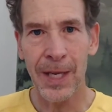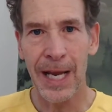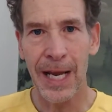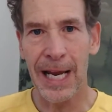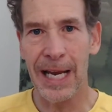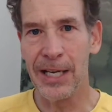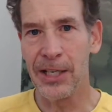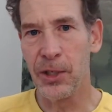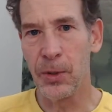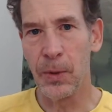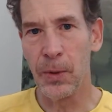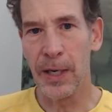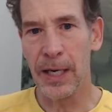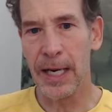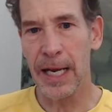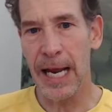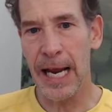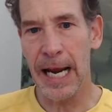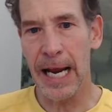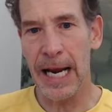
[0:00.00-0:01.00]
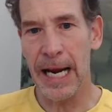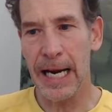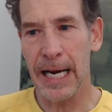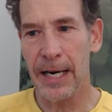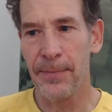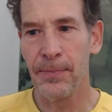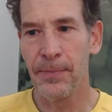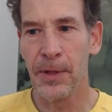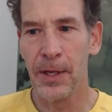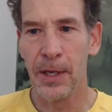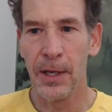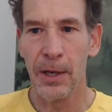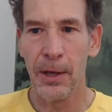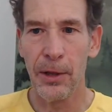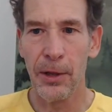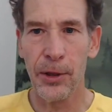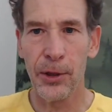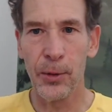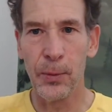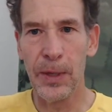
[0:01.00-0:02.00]
and doing a
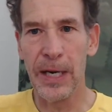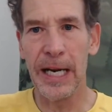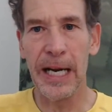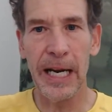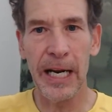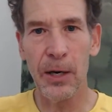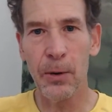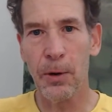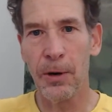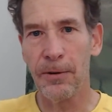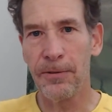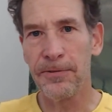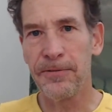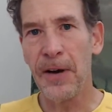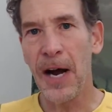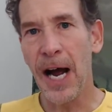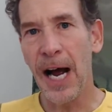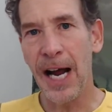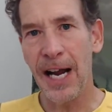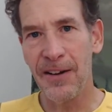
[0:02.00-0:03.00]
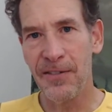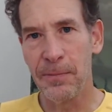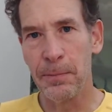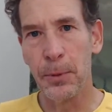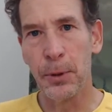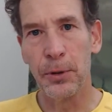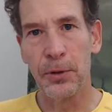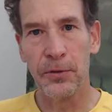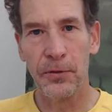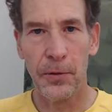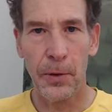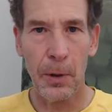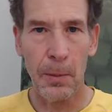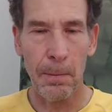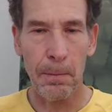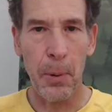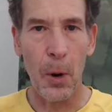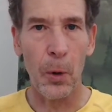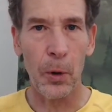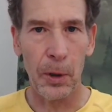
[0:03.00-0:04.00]
3 or 5 move
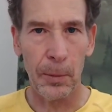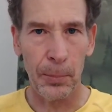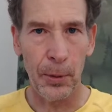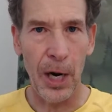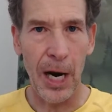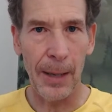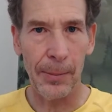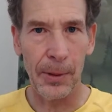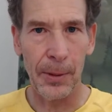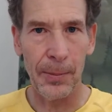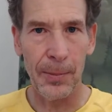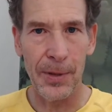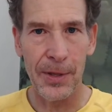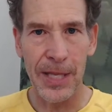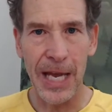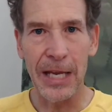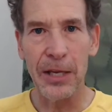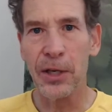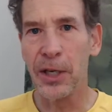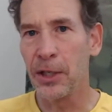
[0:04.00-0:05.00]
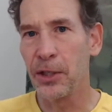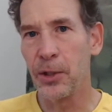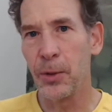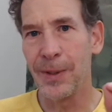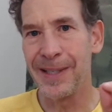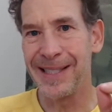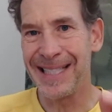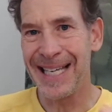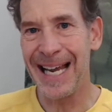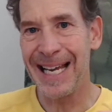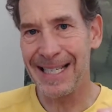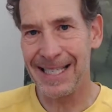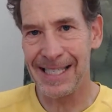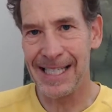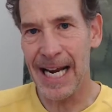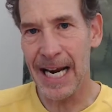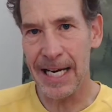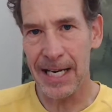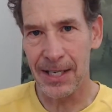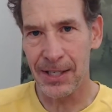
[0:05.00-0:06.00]
boulder problem that you can do in 10
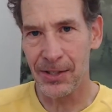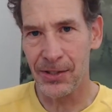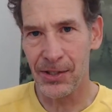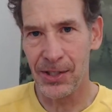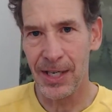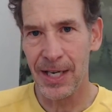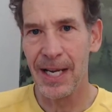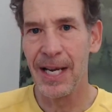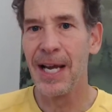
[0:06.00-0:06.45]
seconds,